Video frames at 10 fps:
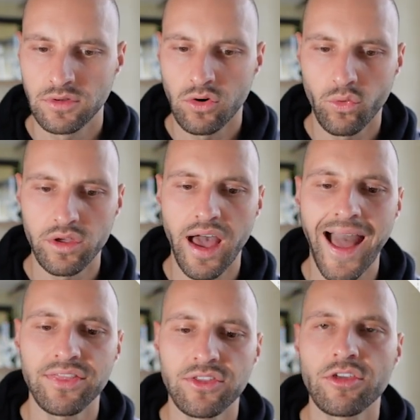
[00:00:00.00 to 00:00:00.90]
We
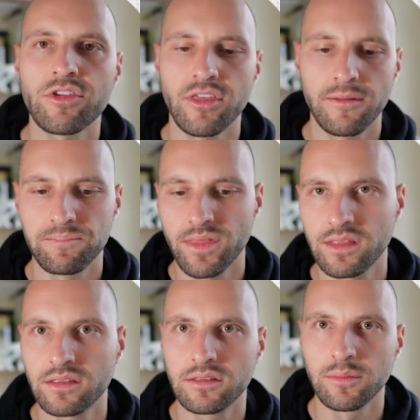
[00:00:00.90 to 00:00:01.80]
add this
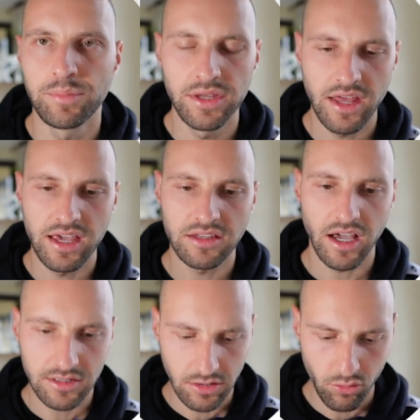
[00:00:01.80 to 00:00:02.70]
pin a
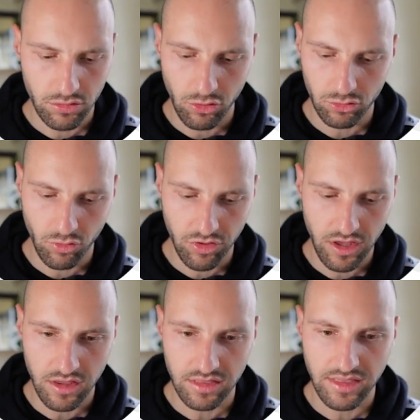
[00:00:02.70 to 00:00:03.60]
title, we're going to
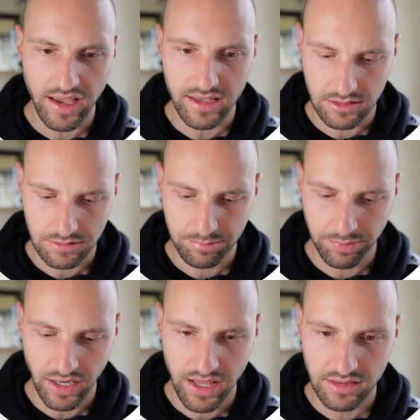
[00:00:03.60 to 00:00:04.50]
say diet
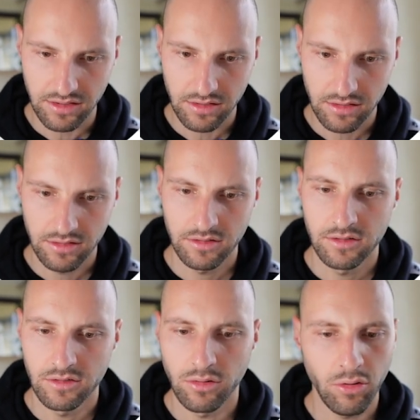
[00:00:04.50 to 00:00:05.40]
plan
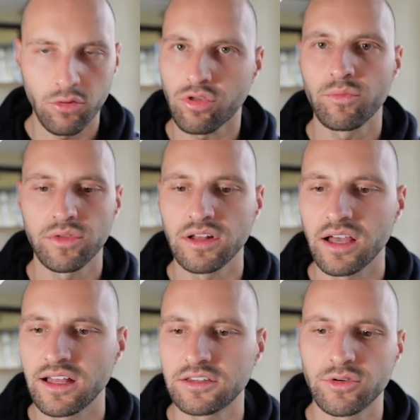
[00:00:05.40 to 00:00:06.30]
or something
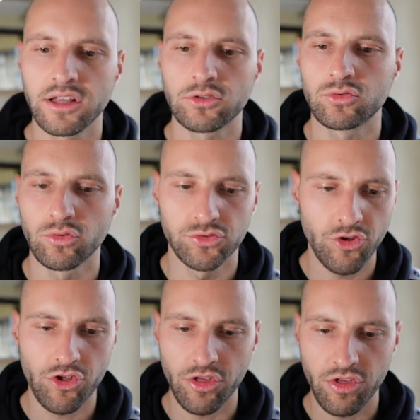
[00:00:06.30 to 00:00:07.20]
like that related to
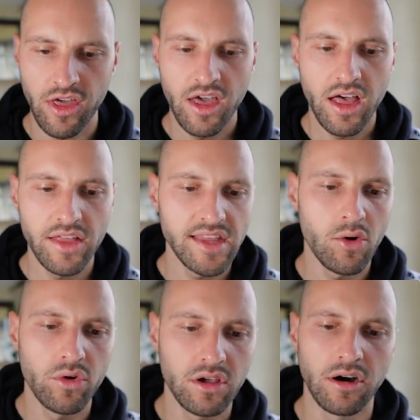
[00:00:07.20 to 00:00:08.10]
nutrition, and
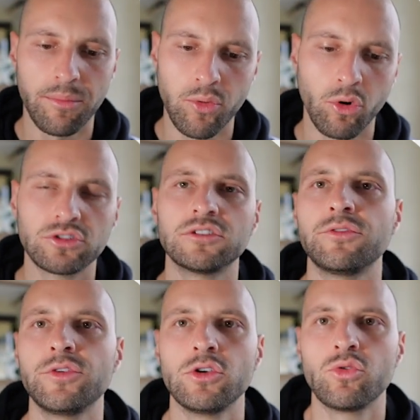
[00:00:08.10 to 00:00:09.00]
then we upload the
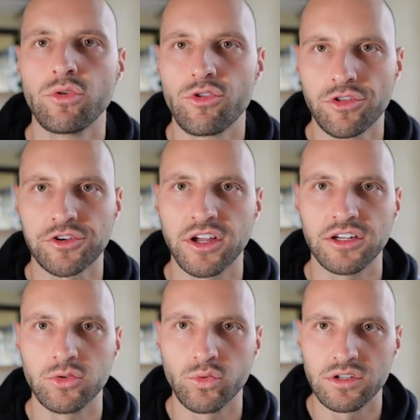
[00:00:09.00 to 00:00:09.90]
video we just
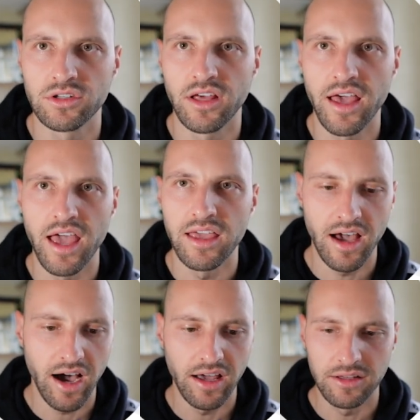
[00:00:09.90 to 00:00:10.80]
created with
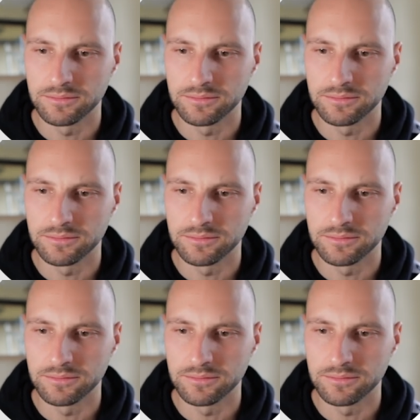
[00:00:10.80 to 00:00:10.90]
AI.